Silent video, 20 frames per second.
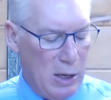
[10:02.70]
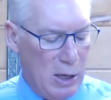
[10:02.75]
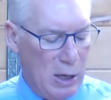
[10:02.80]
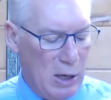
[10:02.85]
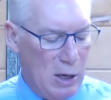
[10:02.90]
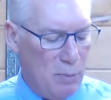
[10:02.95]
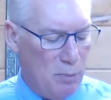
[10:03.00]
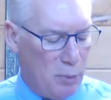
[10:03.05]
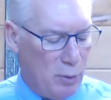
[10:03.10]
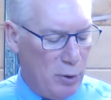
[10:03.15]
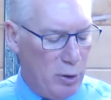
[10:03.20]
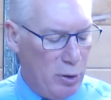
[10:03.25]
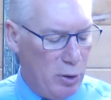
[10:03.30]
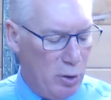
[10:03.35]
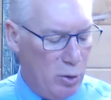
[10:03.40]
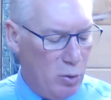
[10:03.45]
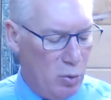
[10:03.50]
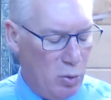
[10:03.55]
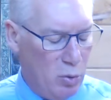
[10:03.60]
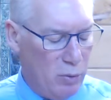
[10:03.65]

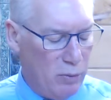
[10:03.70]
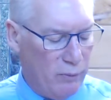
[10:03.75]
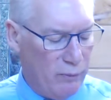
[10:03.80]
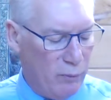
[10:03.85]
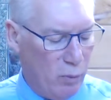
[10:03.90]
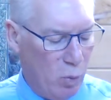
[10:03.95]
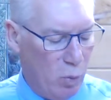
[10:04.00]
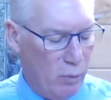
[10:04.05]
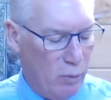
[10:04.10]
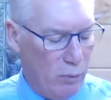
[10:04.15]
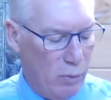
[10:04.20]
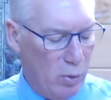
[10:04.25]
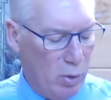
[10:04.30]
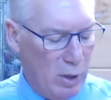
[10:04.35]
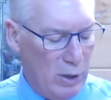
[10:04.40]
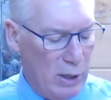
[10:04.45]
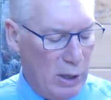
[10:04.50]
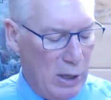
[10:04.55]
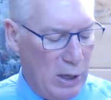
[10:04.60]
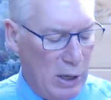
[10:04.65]
Hebrew
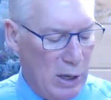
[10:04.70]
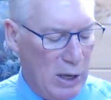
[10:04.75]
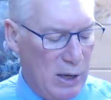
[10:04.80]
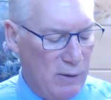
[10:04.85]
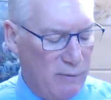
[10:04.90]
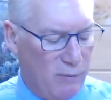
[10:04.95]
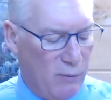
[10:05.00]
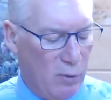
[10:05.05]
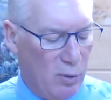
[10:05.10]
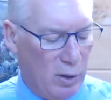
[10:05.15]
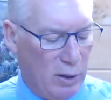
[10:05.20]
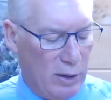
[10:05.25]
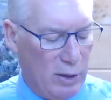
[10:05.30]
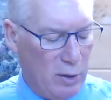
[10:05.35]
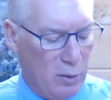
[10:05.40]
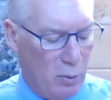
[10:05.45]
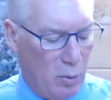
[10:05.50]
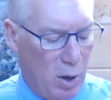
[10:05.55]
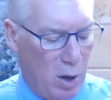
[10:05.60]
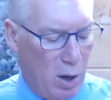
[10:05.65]
evilly
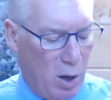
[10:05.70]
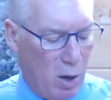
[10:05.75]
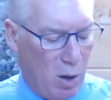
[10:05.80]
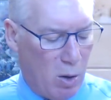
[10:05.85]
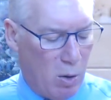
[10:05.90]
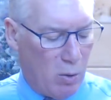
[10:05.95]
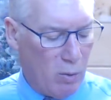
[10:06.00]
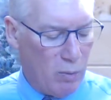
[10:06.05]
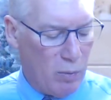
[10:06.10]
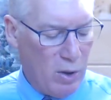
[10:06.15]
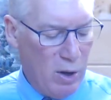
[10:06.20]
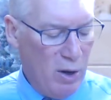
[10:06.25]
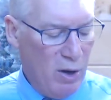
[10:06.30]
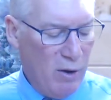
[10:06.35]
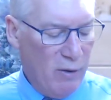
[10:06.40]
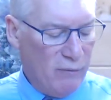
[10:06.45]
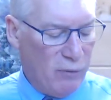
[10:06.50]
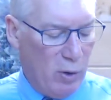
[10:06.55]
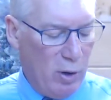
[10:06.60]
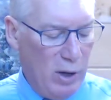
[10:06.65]
and wrong.
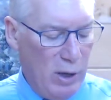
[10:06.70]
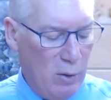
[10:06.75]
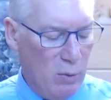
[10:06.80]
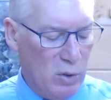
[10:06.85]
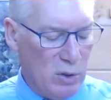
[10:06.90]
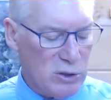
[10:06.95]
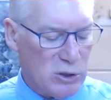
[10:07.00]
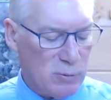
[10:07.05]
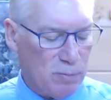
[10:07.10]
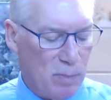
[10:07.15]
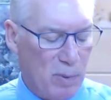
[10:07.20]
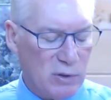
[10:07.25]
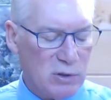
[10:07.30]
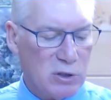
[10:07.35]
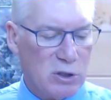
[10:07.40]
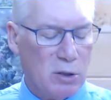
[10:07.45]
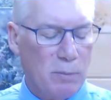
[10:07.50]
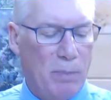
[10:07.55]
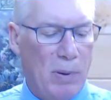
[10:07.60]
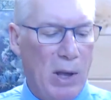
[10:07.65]
For he was
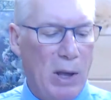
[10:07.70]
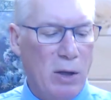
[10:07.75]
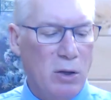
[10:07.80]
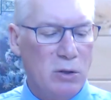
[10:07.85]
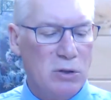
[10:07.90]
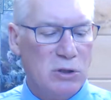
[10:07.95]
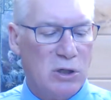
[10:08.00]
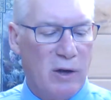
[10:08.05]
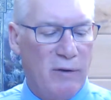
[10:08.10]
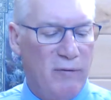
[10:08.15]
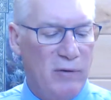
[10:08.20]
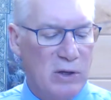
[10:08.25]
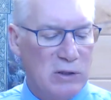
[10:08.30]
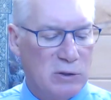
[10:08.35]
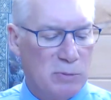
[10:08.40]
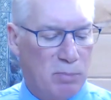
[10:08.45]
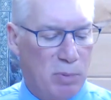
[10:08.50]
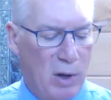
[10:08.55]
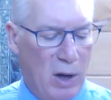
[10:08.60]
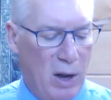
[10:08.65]
supposed of
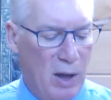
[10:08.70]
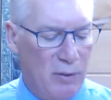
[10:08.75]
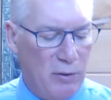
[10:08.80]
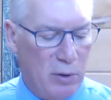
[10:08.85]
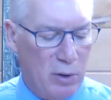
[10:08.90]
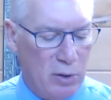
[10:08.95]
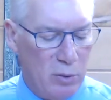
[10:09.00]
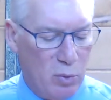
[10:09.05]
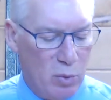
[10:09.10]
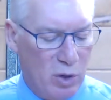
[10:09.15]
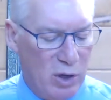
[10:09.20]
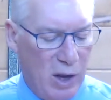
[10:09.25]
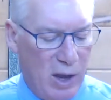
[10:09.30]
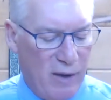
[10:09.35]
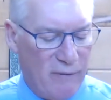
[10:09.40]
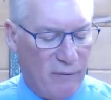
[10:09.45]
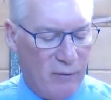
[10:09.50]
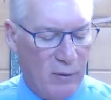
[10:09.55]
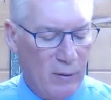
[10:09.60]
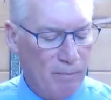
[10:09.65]
his brethren would
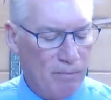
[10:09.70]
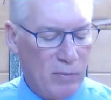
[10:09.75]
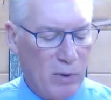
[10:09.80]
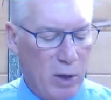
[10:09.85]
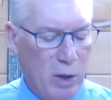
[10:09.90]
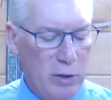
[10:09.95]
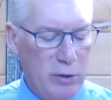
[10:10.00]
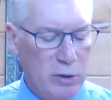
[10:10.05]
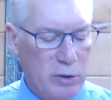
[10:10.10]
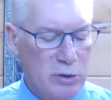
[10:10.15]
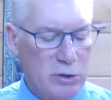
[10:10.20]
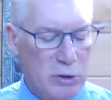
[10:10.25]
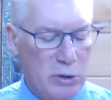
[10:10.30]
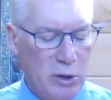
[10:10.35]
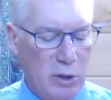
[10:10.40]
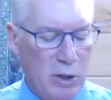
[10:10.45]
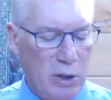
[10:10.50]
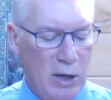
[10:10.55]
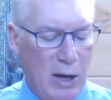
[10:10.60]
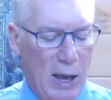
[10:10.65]
have
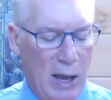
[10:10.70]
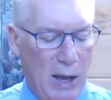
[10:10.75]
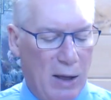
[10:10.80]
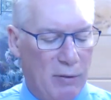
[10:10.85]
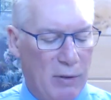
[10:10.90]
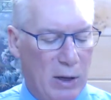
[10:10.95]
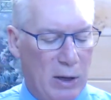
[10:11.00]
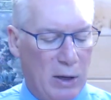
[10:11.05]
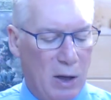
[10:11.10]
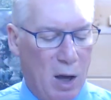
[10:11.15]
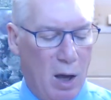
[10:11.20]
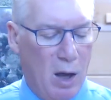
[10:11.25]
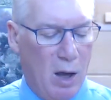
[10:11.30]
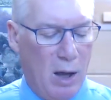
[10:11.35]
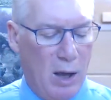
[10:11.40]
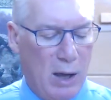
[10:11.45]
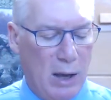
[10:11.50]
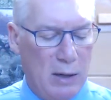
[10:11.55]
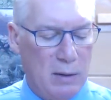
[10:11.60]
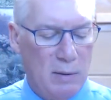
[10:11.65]
understood how that
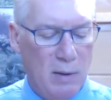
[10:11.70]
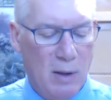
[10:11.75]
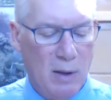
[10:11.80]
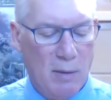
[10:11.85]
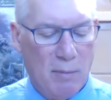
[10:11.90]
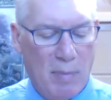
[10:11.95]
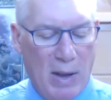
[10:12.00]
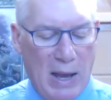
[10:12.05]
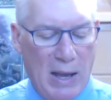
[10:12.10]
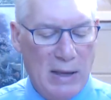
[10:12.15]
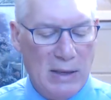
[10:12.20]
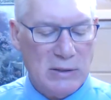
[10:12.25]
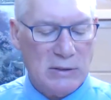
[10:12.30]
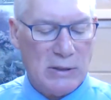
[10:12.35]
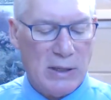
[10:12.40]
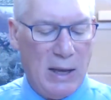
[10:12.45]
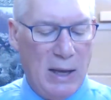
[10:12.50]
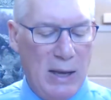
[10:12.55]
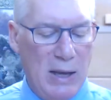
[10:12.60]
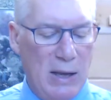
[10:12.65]
God by
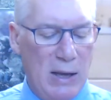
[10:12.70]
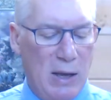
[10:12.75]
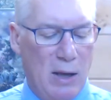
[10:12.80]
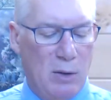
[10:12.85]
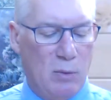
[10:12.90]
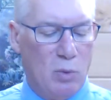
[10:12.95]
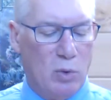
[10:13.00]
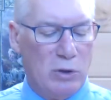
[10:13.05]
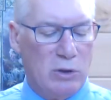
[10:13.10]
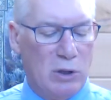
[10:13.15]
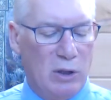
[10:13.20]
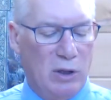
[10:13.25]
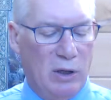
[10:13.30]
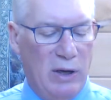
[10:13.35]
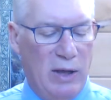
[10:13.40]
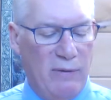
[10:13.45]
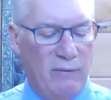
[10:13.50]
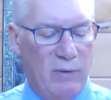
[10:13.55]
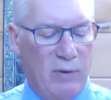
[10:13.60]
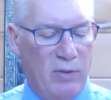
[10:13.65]
his hand would
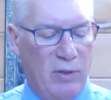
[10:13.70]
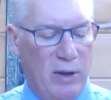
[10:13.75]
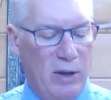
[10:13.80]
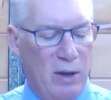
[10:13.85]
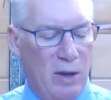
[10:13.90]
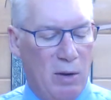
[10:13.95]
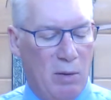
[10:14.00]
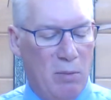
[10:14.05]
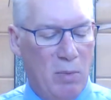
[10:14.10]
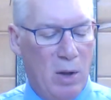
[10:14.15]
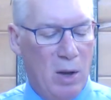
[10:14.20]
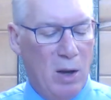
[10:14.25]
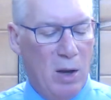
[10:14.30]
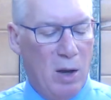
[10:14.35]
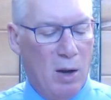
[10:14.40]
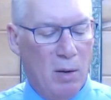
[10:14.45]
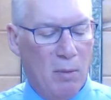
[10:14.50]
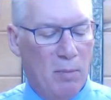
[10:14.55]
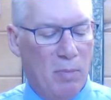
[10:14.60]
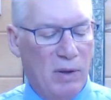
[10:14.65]
deliver them,
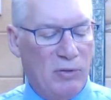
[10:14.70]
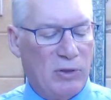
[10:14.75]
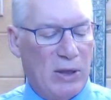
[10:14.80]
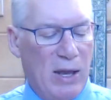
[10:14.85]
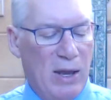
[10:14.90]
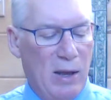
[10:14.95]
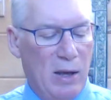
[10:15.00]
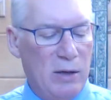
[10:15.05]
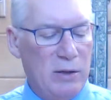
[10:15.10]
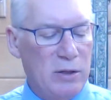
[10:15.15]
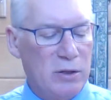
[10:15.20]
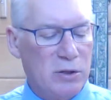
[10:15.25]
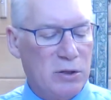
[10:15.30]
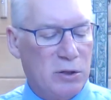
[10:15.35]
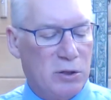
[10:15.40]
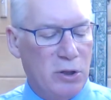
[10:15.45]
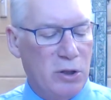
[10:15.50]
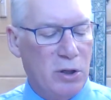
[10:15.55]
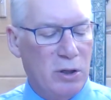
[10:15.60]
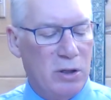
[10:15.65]
but they
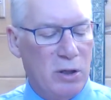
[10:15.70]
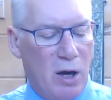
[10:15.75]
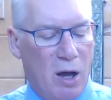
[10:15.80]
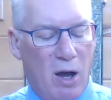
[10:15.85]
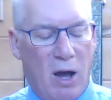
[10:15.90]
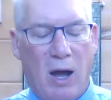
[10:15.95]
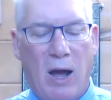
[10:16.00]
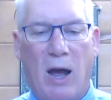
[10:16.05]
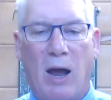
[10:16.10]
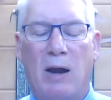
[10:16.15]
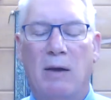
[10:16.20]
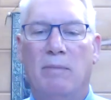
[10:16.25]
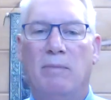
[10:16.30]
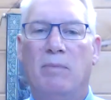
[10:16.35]
understood not.